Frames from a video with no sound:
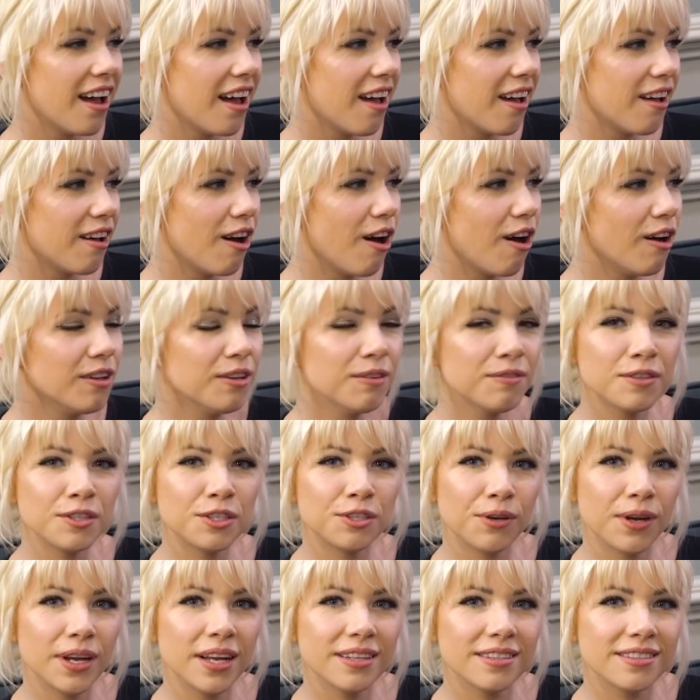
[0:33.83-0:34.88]
Uh, all of the
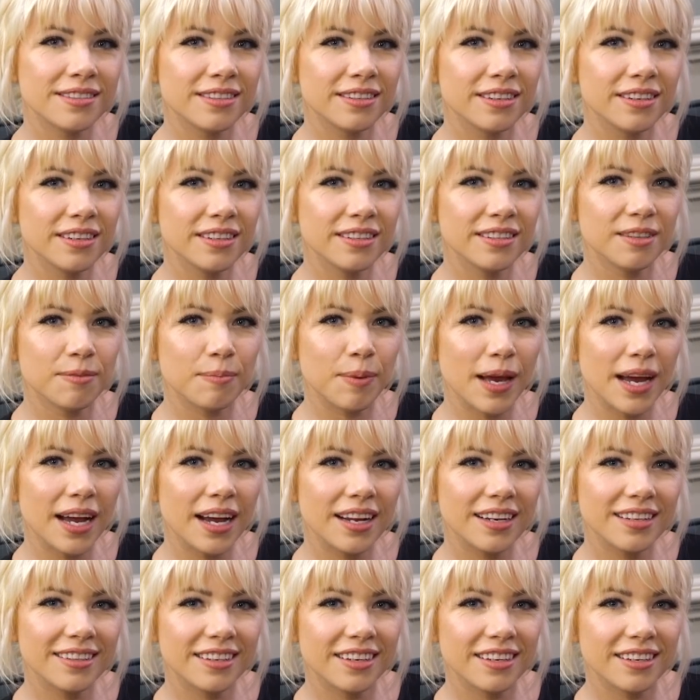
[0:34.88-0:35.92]
traits, the good, the
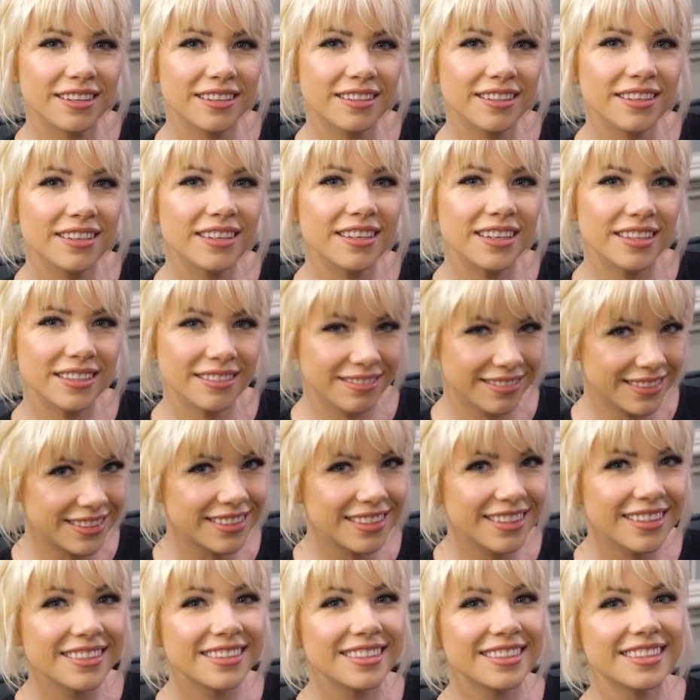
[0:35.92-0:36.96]
bad, the ugly,
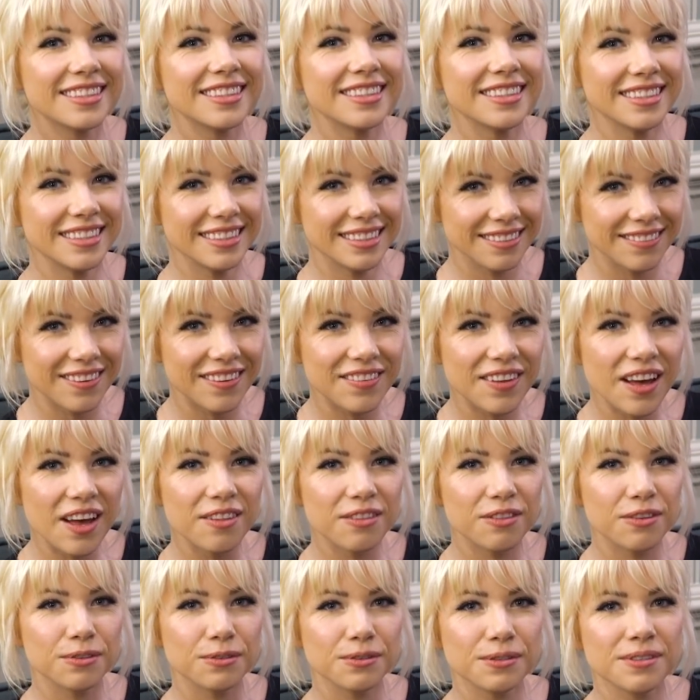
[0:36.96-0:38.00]
I've
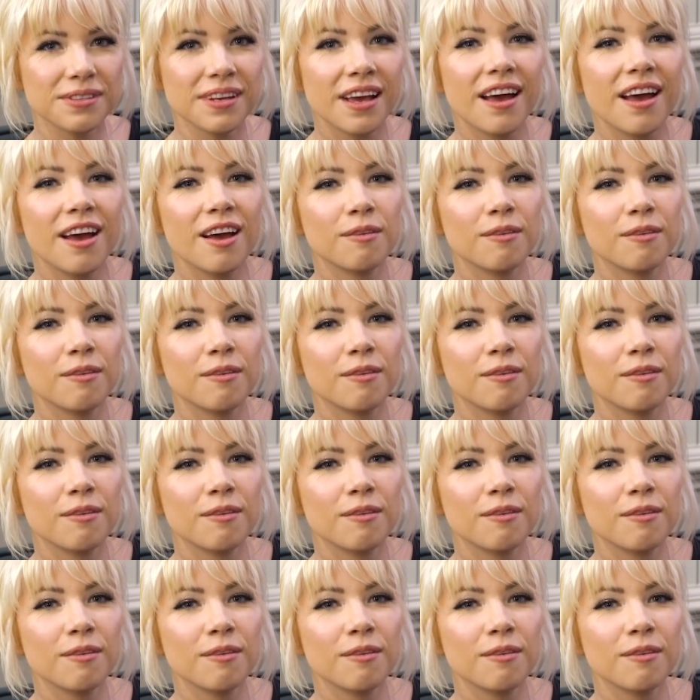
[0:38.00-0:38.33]
got those.